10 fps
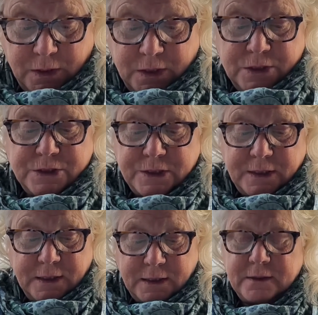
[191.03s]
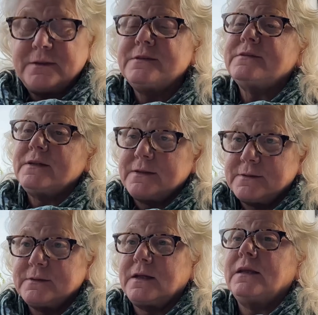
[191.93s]
She
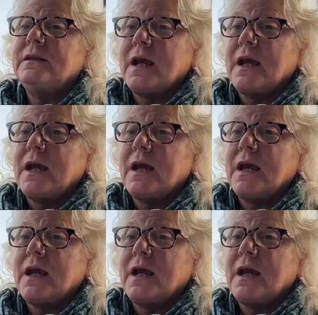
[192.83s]
deceased in